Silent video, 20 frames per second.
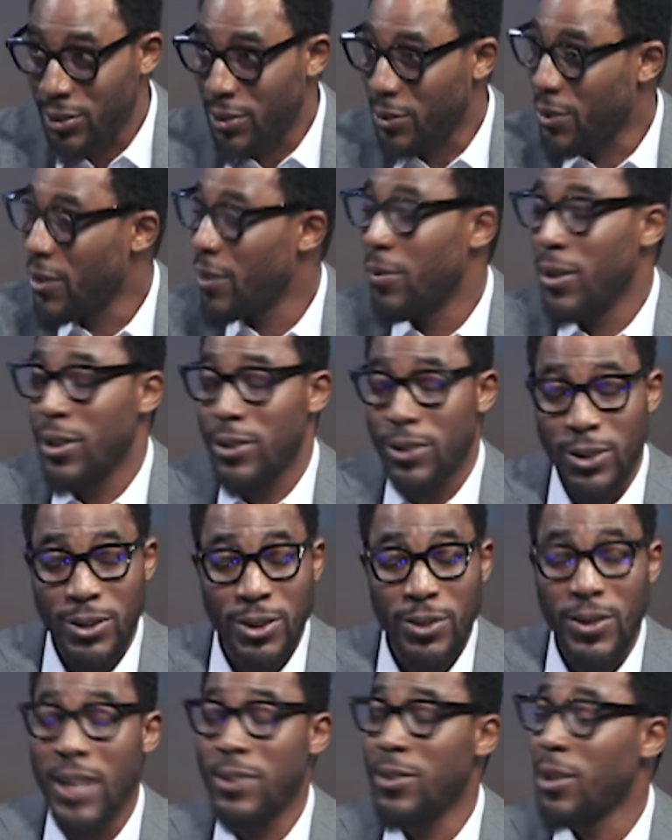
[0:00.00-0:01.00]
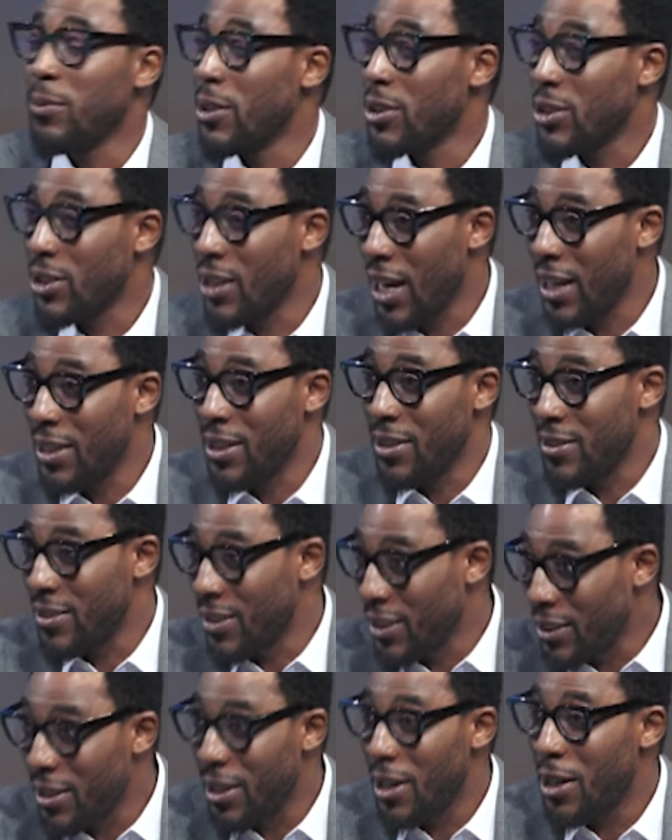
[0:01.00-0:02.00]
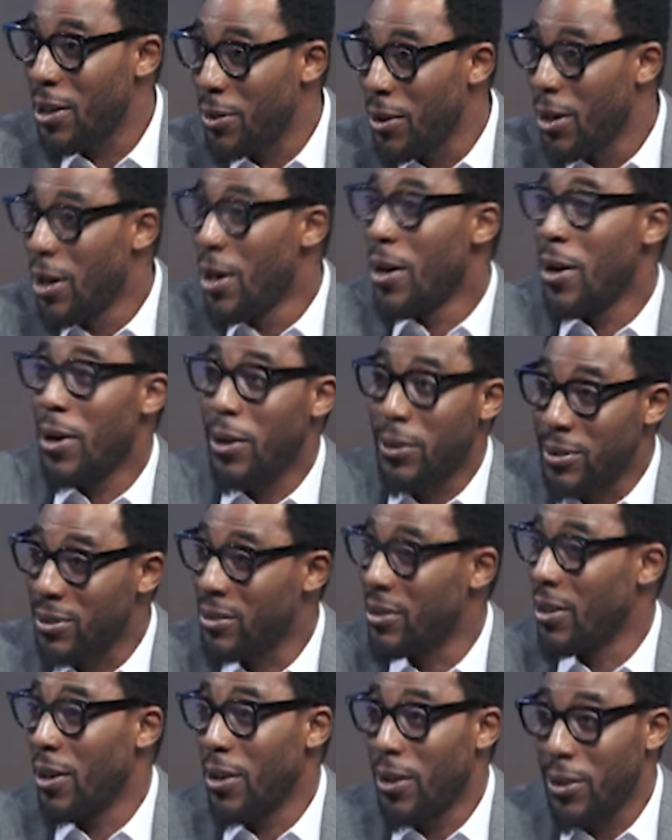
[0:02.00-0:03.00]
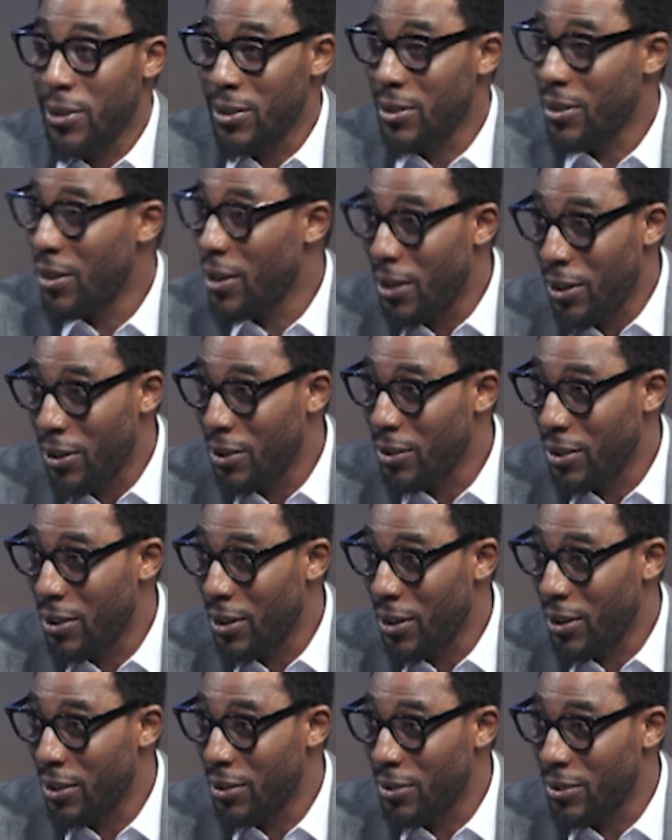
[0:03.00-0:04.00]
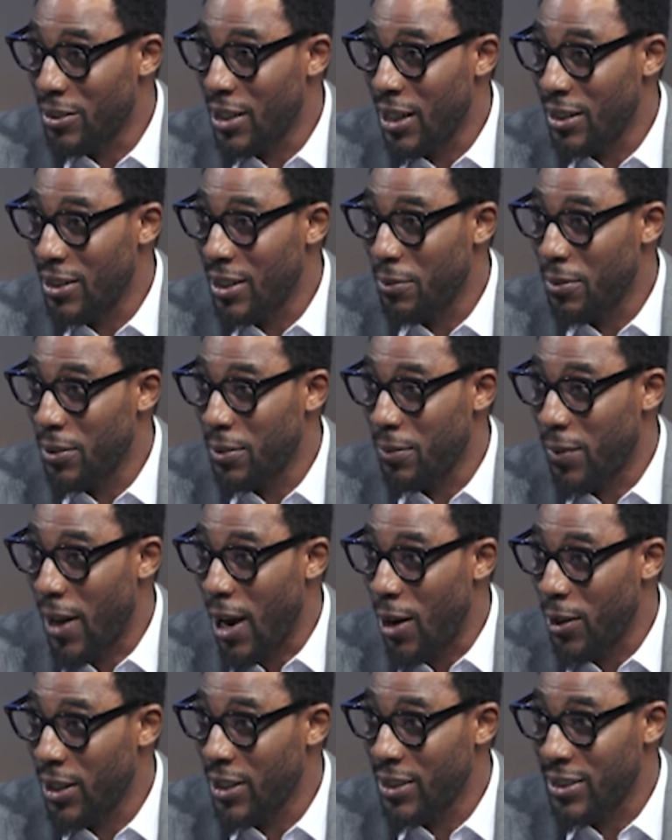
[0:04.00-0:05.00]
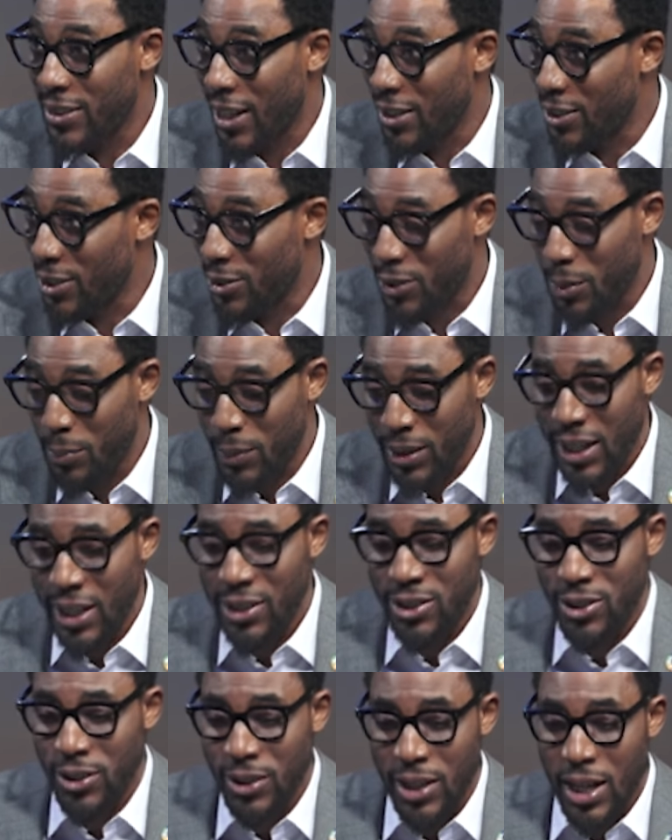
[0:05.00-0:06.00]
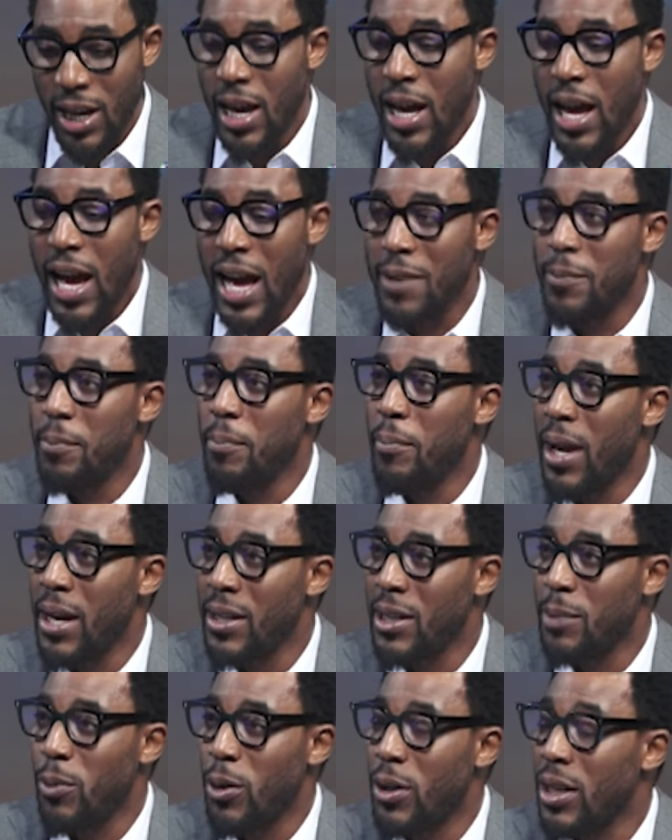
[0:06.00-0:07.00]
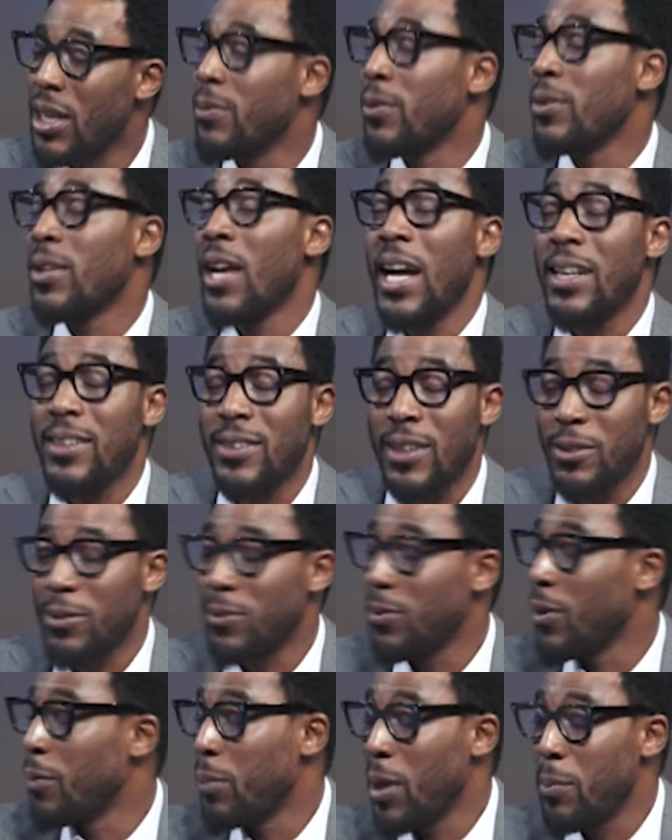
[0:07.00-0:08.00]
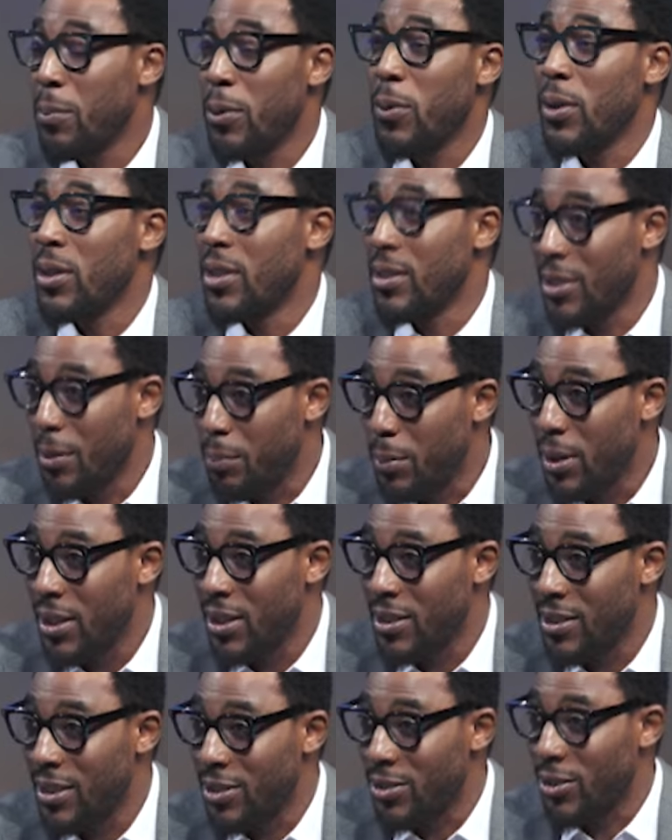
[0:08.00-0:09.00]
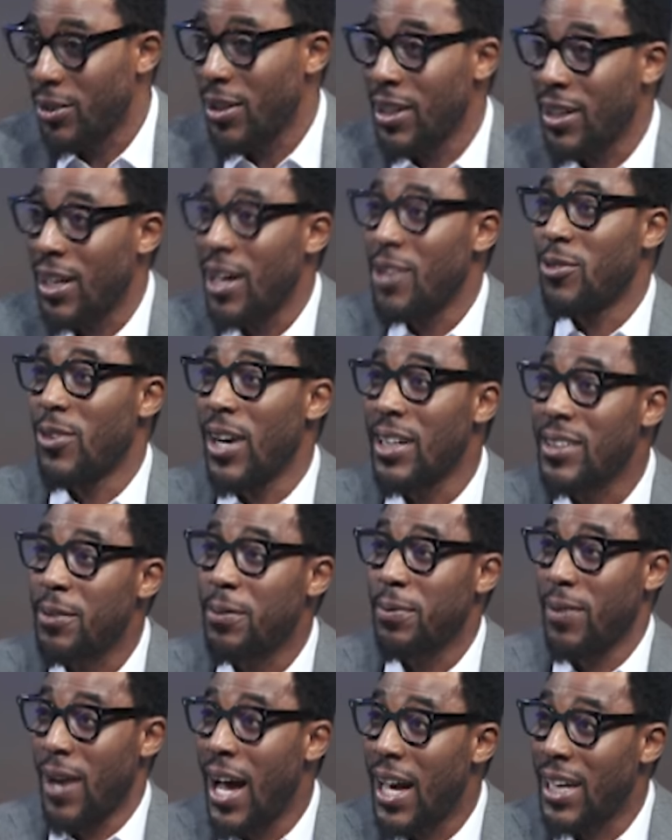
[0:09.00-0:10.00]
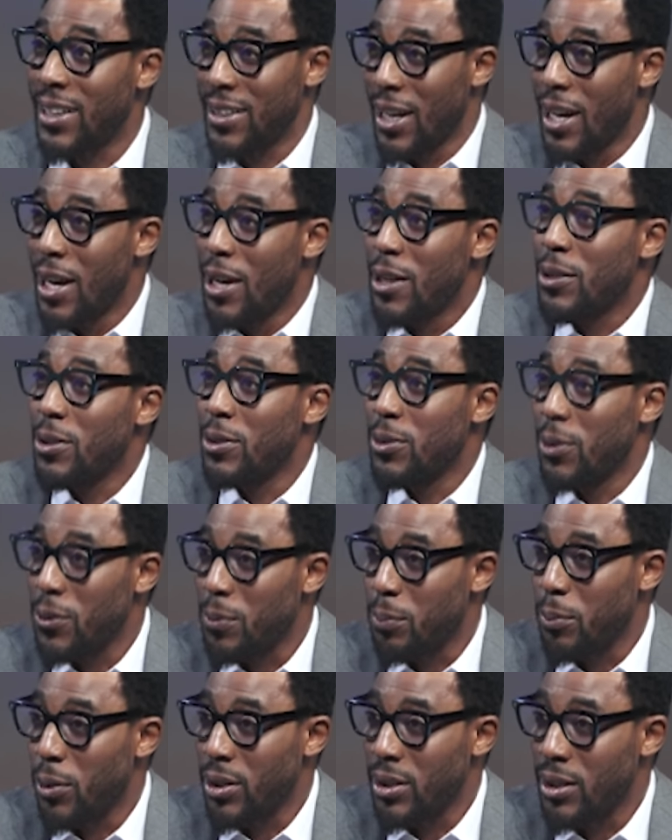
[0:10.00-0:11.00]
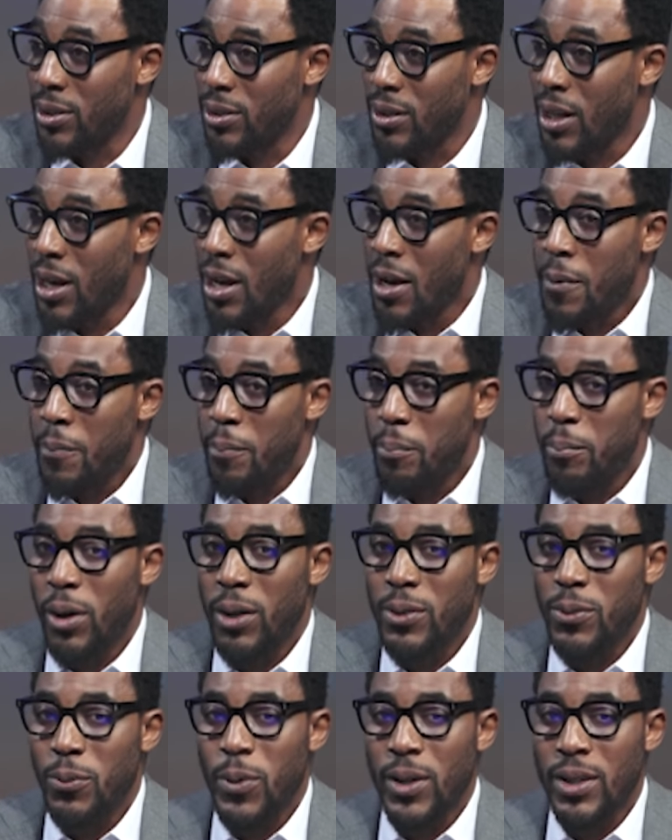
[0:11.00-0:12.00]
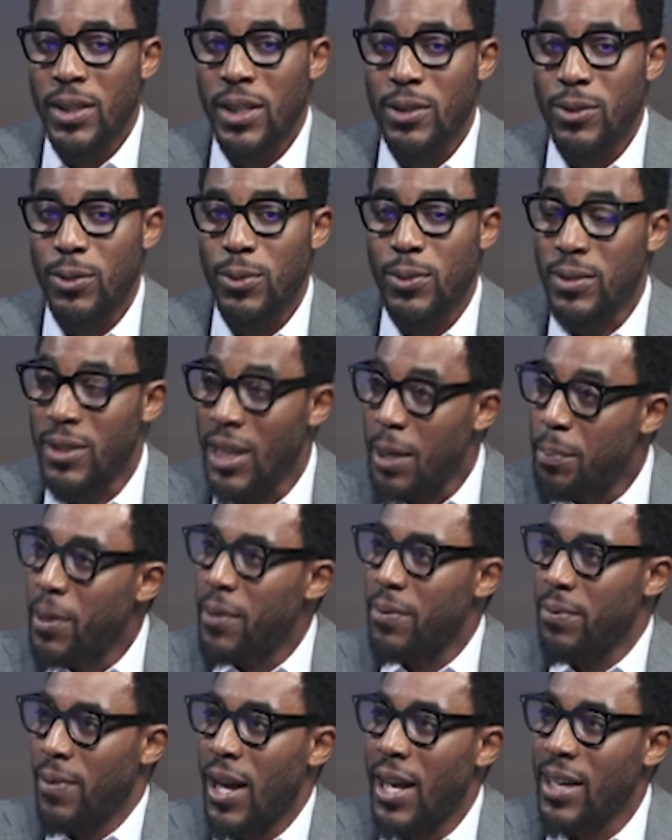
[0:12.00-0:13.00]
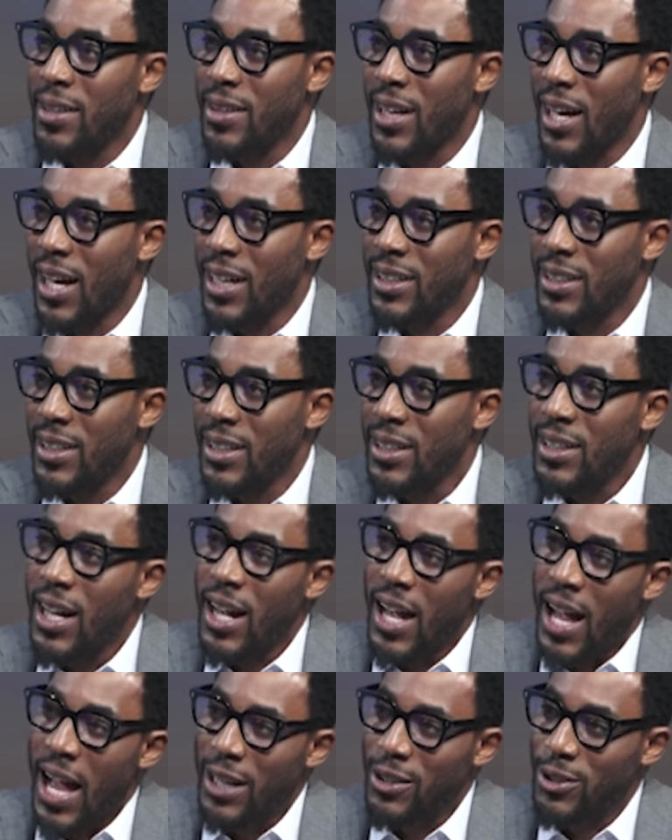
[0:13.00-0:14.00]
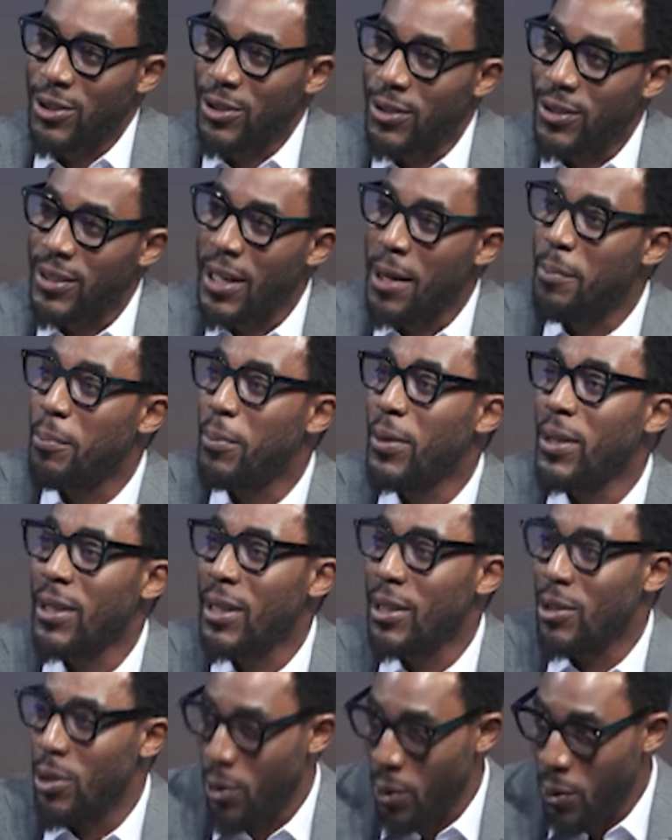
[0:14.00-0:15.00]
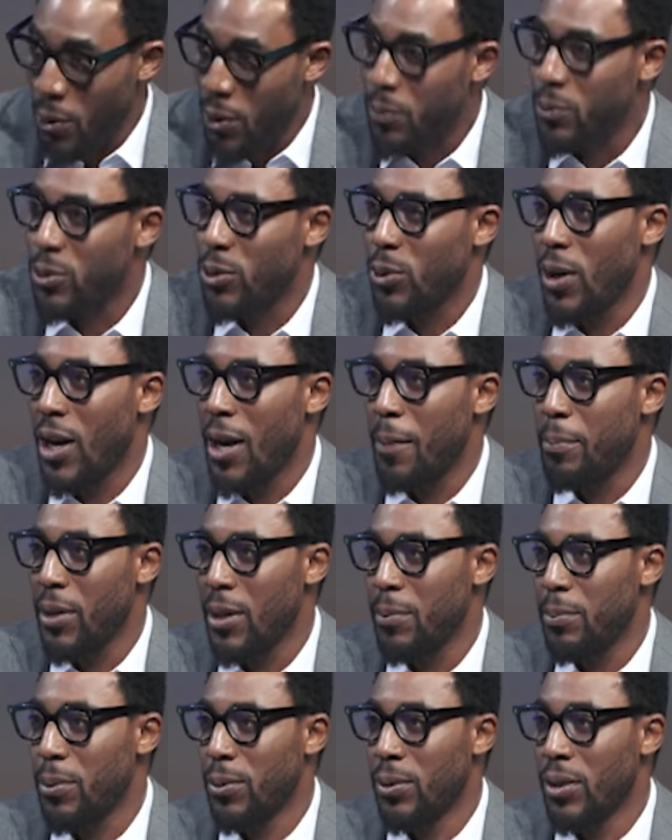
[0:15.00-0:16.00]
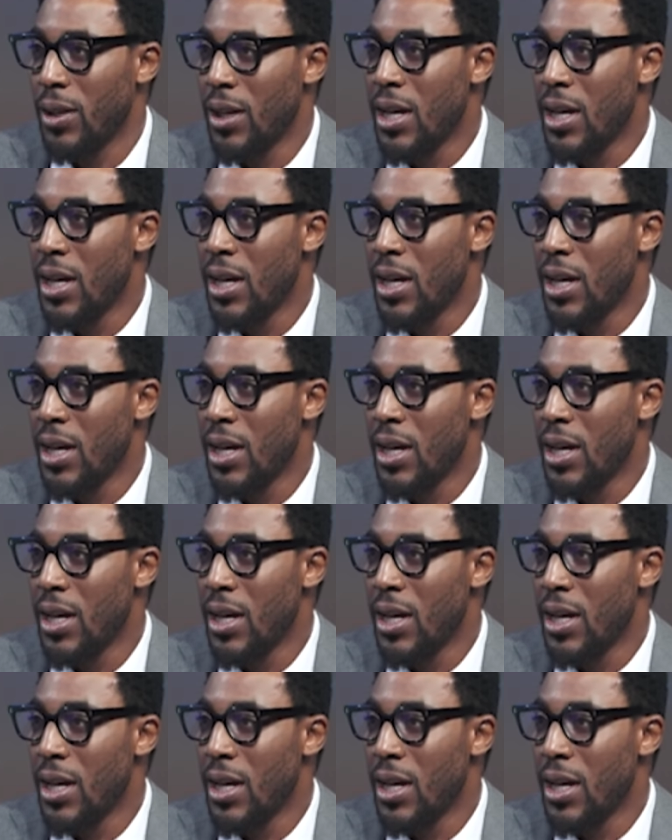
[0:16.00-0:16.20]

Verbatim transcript: Convention on the Right of the Child, the CEDAW, on gender-based violence and discrimination, and many more, even access for people with disabilities. Sri Lanka has ratified those models. But we need to typify that in our actions and bring it home to our people.